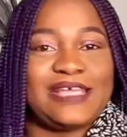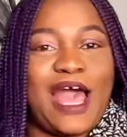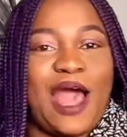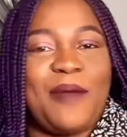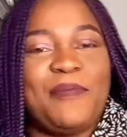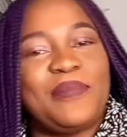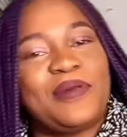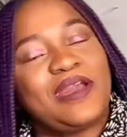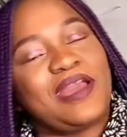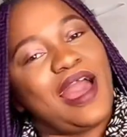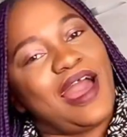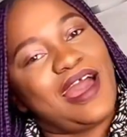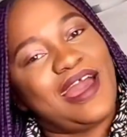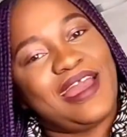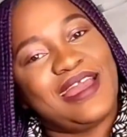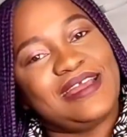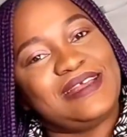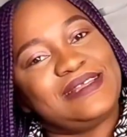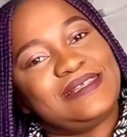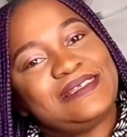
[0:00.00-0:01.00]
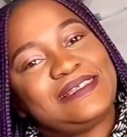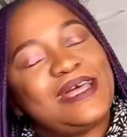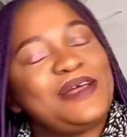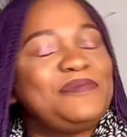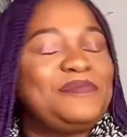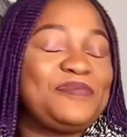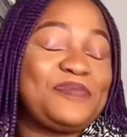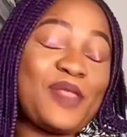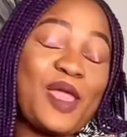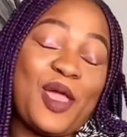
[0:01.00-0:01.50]
up, guys.
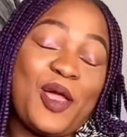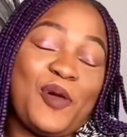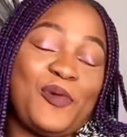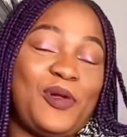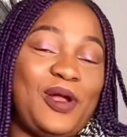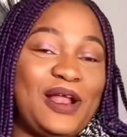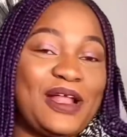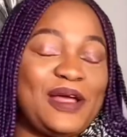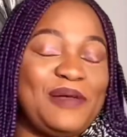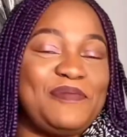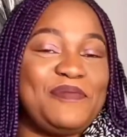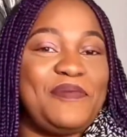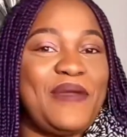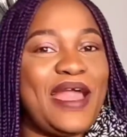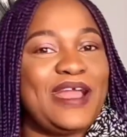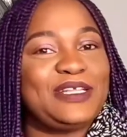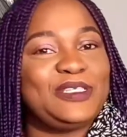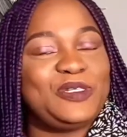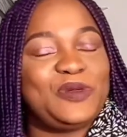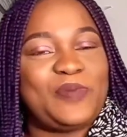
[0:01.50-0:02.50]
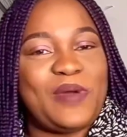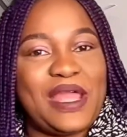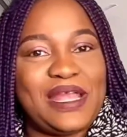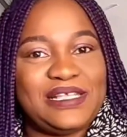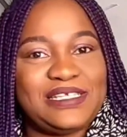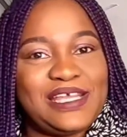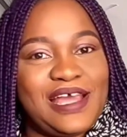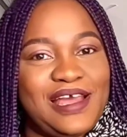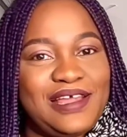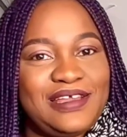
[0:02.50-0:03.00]
Welcome back to my
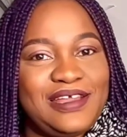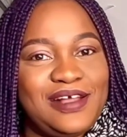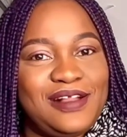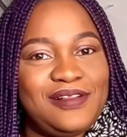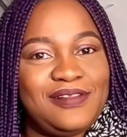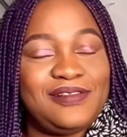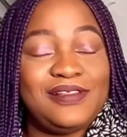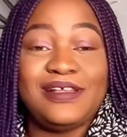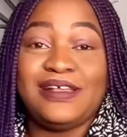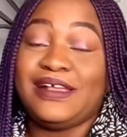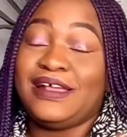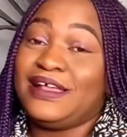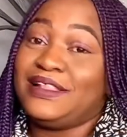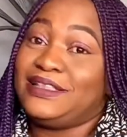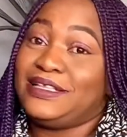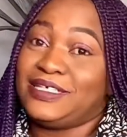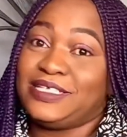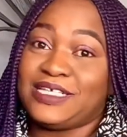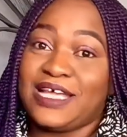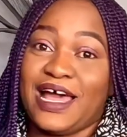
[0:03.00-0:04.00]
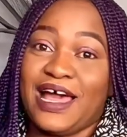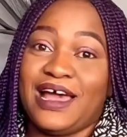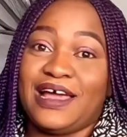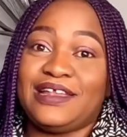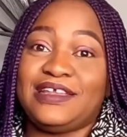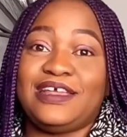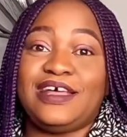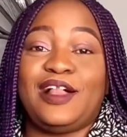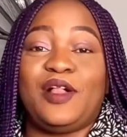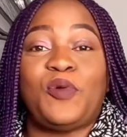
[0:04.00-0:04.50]
channel, the
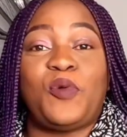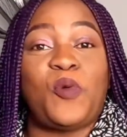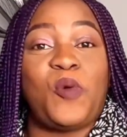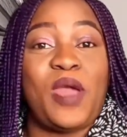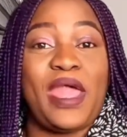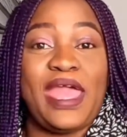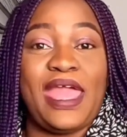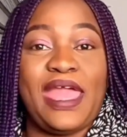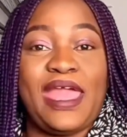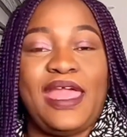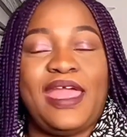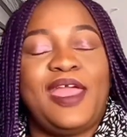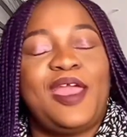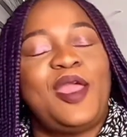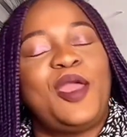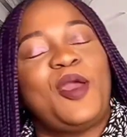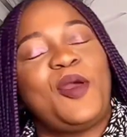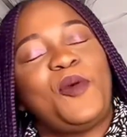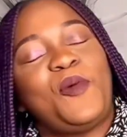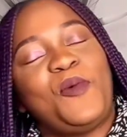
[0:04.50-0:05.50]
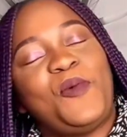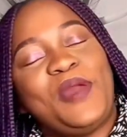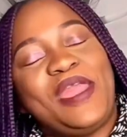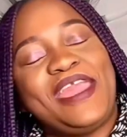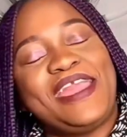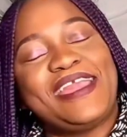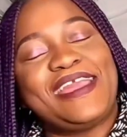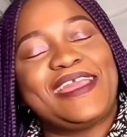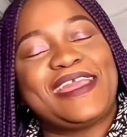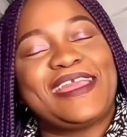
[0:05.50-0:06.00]
channel where we
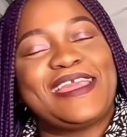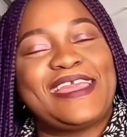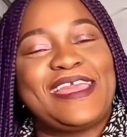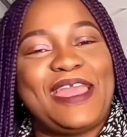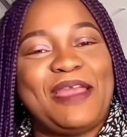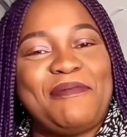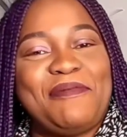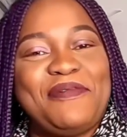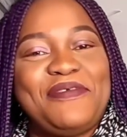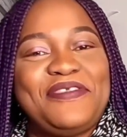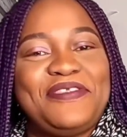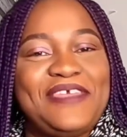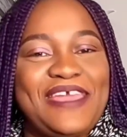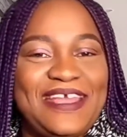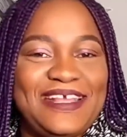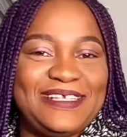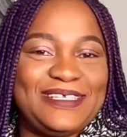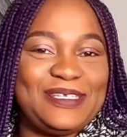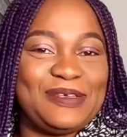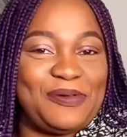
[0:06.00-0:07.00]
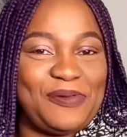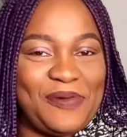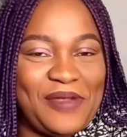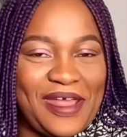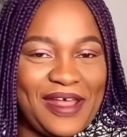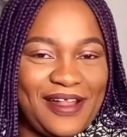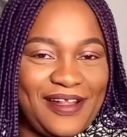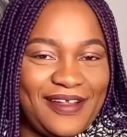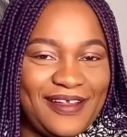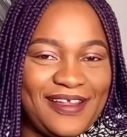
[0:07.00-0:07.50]
keep things
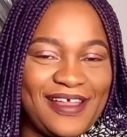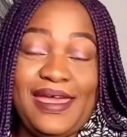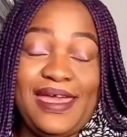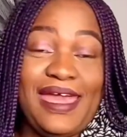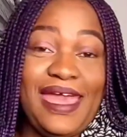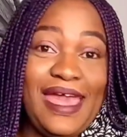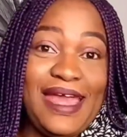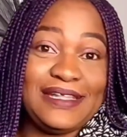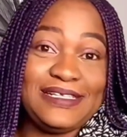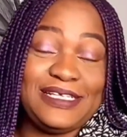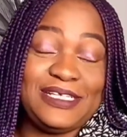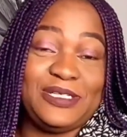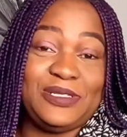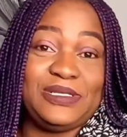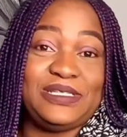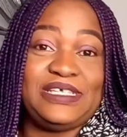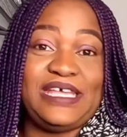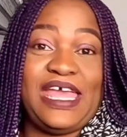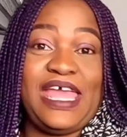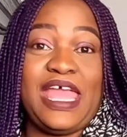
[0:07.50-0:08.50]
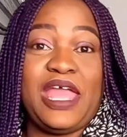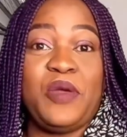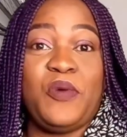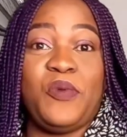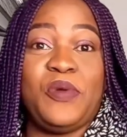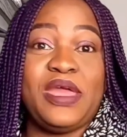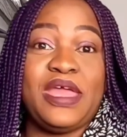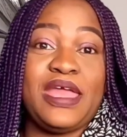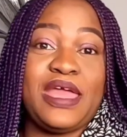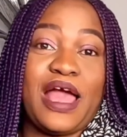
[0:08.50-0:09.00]
real. And today
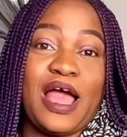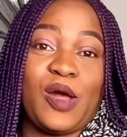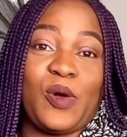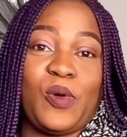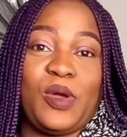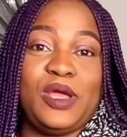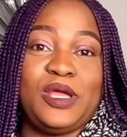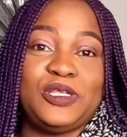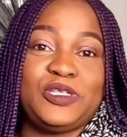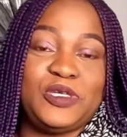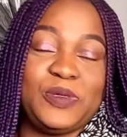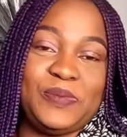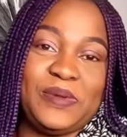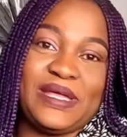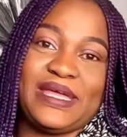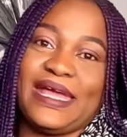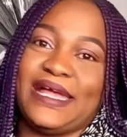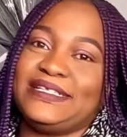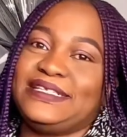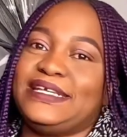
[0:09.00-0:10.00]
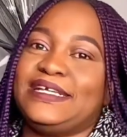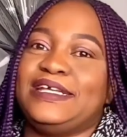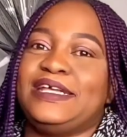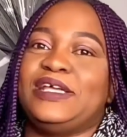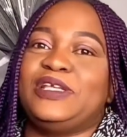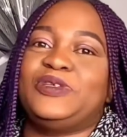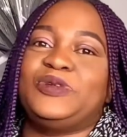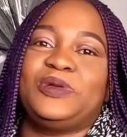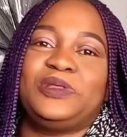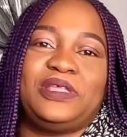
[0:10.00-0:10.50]
we are going to be getting
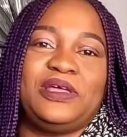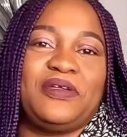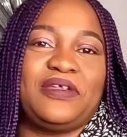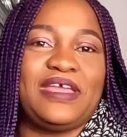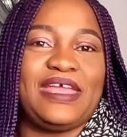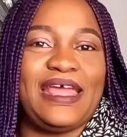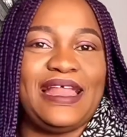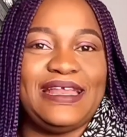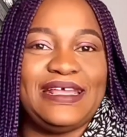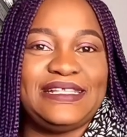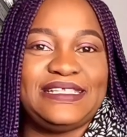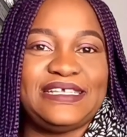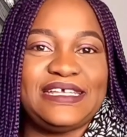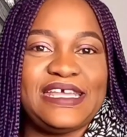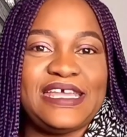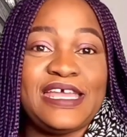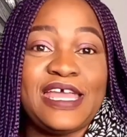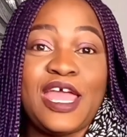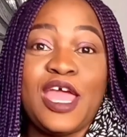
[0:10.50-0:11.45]
into the reality